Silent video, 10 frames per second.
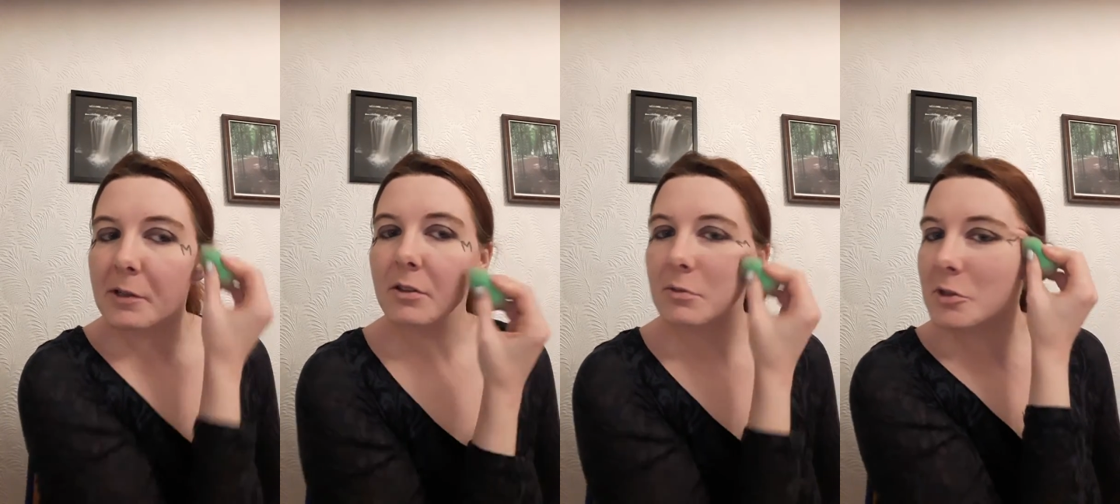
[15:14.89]

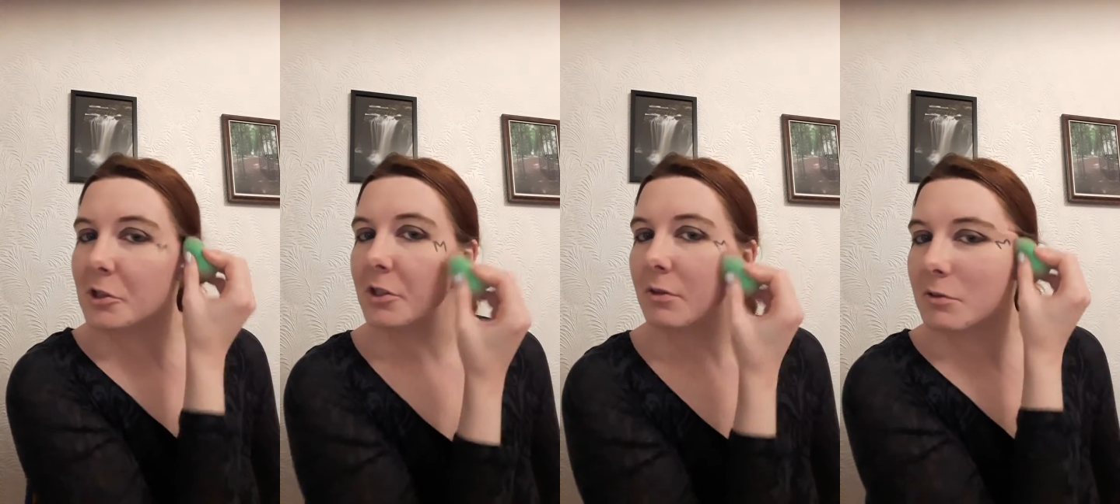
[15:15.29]
So I'm
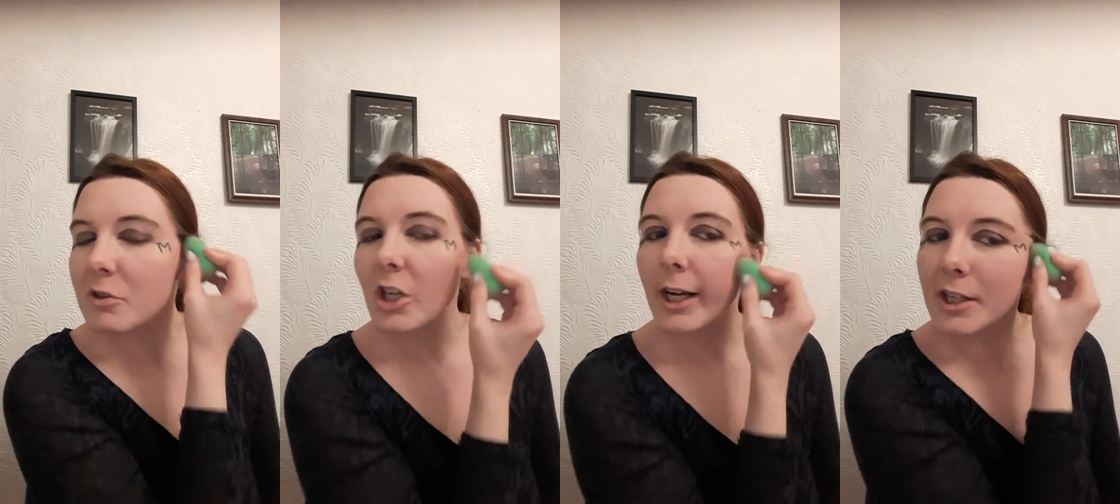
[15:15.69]
just
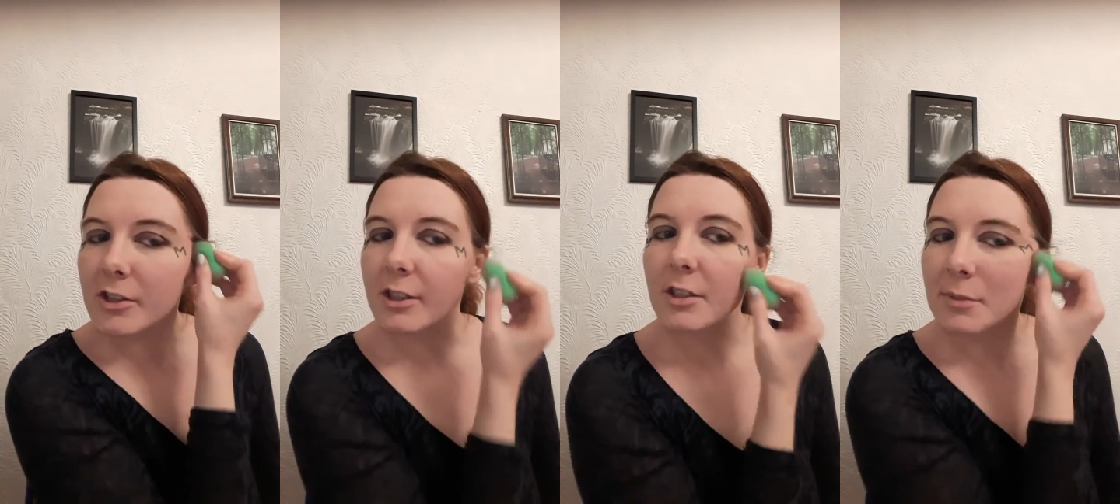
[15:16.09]

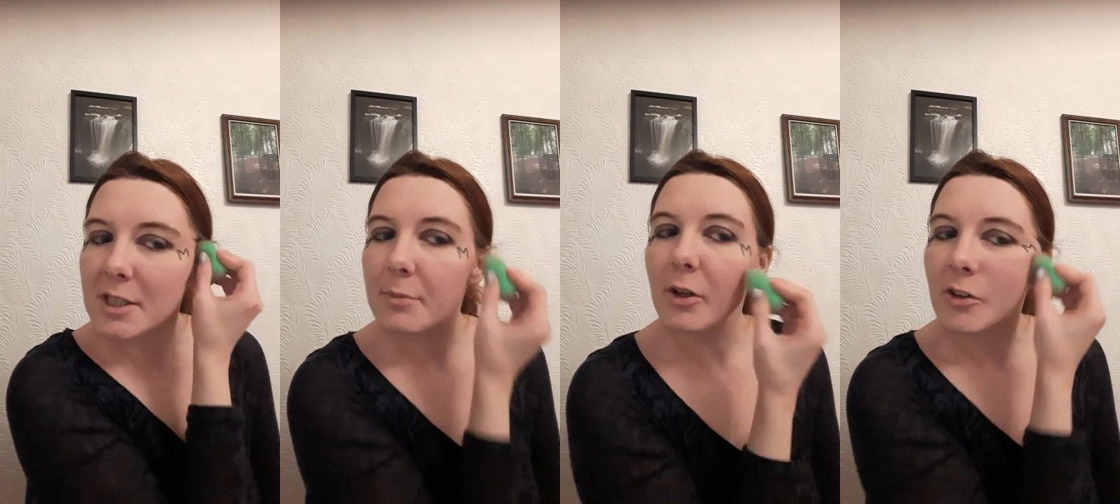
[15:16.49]
changing to my
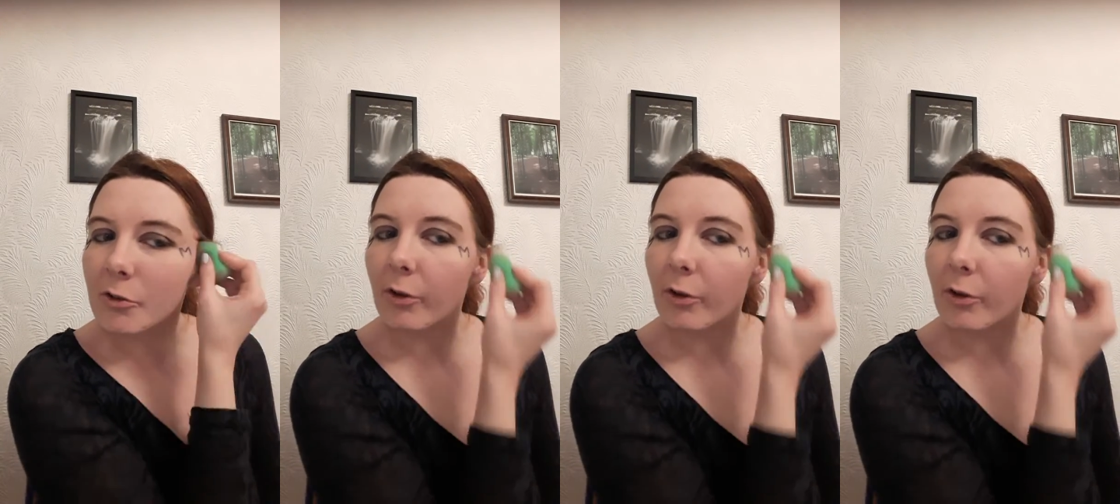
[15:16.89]
sponge